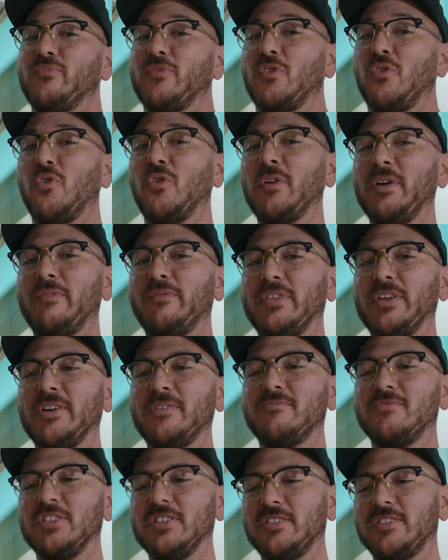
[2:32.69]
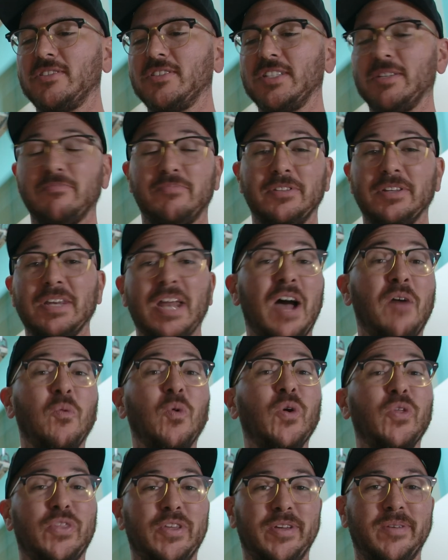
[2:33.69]
or if they're just simply not
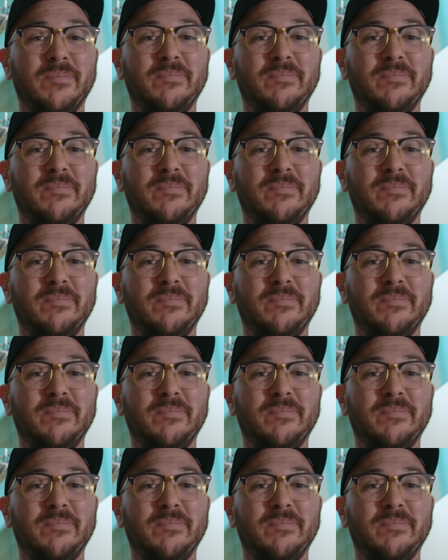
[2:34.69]
worth it.